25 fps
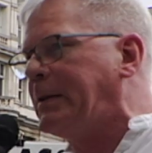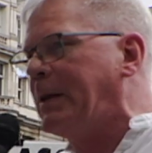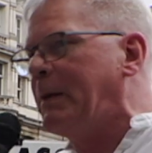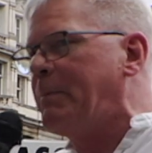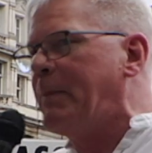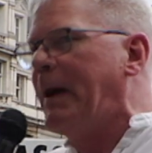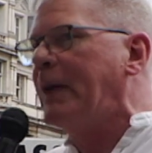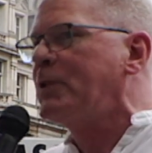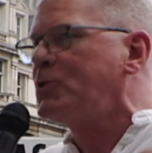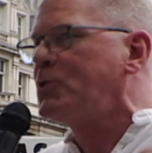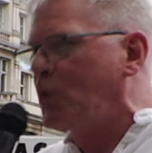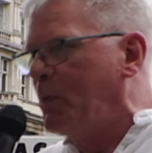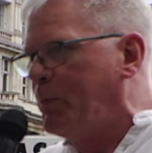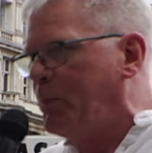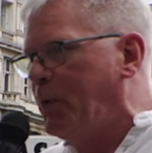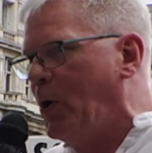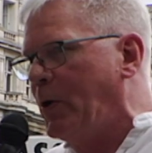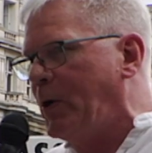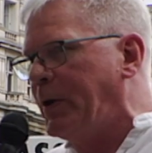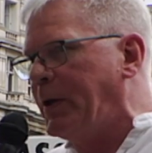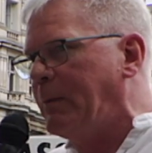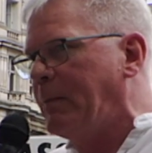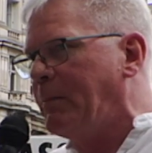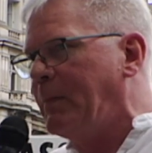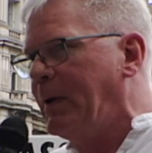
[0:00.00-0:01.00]
him and
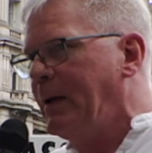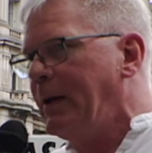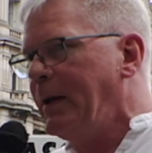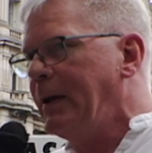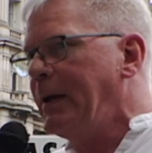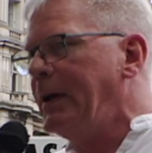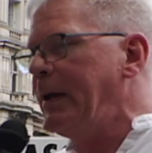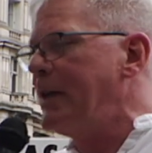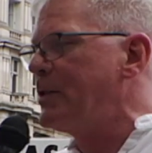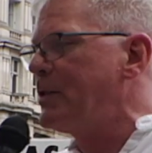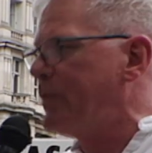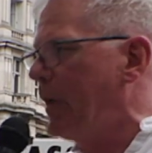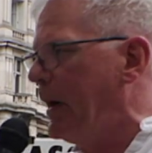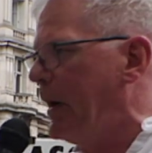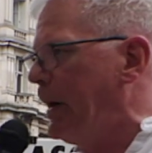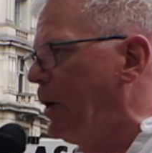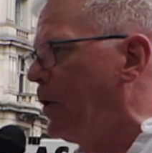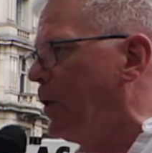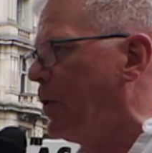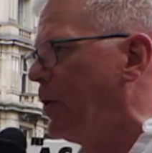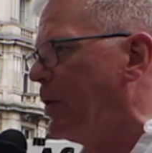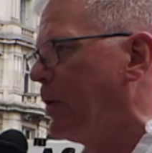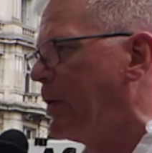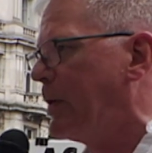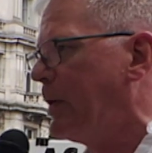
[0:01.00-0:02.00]
support him. He is very
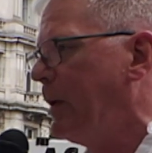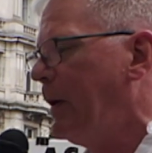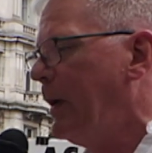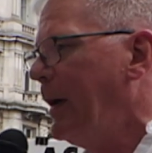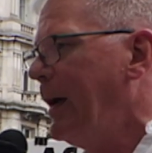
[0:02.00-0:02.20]
good.